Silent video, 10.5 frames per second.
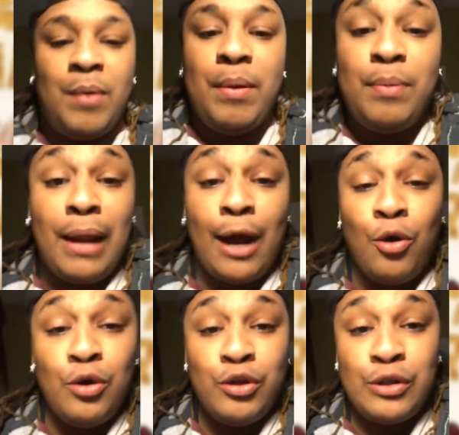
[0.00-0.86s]
People like,
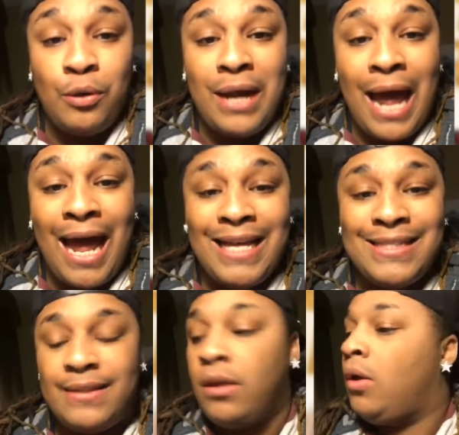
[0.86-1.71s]
oh, you're so
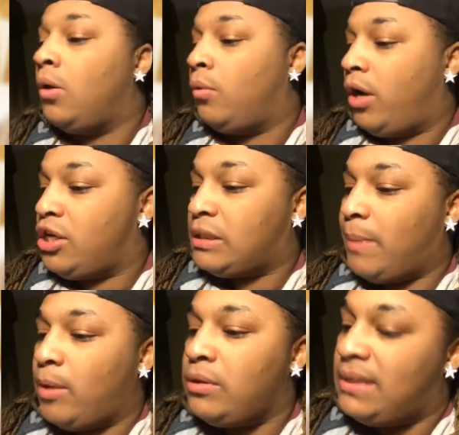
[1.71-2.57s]
nice. What are you
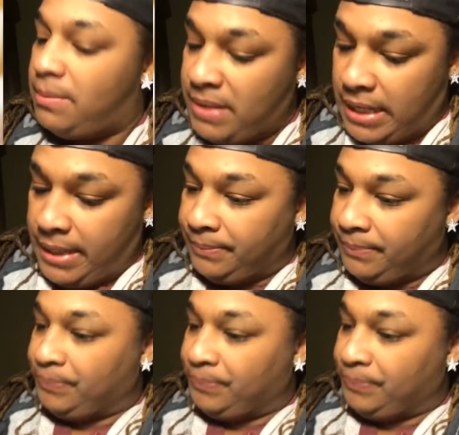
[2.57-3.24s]
supposed to be?